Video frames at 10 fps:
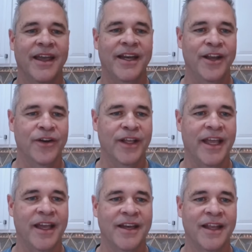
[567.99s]
and hear it
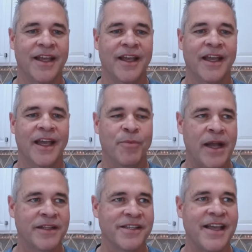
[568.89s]
again and
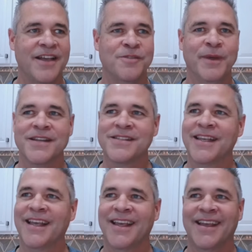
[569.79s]
practice that because,